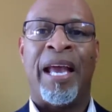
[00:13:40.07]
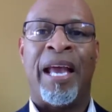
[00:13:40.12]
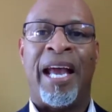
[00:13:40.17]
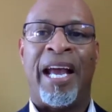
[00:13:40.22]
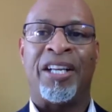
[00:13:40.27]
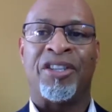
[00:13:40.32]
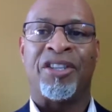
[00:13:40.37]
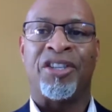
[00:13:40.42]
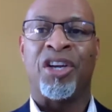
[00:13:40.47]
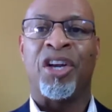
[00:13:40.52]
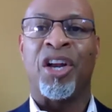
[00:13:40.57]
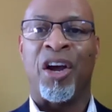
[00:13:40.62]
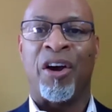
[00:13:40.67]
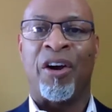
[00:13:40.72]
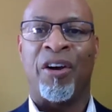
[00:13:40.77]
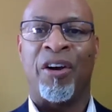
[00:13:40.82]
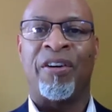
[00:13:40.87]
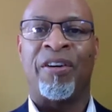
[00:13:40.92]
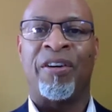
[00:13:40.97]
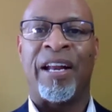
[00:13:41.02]
and to
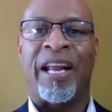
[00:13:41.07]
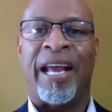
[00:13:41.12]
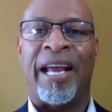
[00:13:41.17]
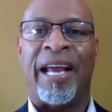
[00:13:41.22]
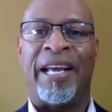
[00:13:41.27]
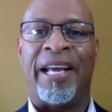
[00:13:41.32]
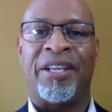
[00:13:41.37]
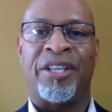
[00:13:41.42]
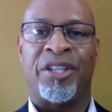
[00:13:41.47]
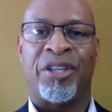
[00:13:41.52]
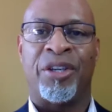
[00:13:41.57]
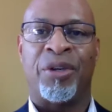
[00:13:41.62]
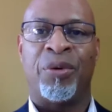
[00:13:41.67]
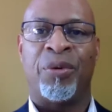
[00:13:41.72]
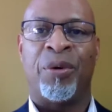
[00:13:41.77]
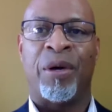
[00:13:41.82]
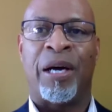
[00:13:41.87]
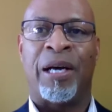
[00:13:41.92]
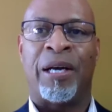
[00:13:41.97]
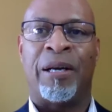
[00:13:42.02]
learn and
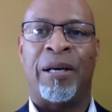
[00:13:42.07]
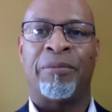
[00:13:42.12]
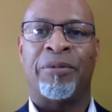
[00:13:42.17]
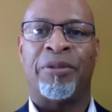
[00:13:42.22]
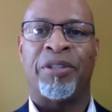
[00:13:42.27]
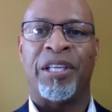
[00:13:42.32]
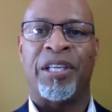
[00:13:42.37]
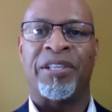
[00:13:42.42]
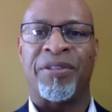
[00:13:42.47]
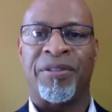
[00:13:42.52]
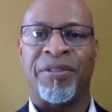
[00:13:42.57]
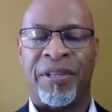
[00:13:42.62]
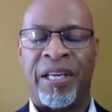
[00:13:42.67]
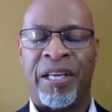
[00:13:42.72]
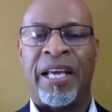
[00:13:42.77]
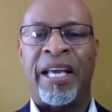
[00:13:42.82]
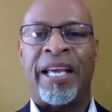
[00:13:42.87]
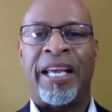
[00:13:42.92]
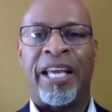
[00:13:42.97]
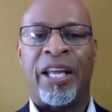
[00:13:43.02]
to um, just
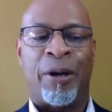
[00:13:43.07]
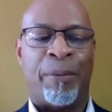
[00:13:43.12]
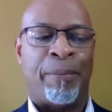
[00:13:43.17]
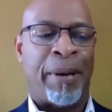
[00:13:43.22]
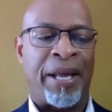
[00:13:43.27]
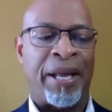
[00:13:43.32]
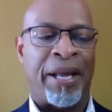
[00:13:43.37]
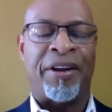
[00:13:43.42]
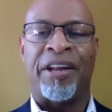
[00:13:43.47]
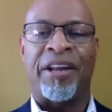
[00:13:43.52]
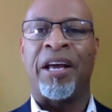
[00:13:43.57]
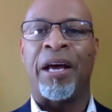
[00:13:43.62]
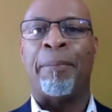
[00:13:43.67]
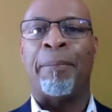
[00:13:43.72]
get a better,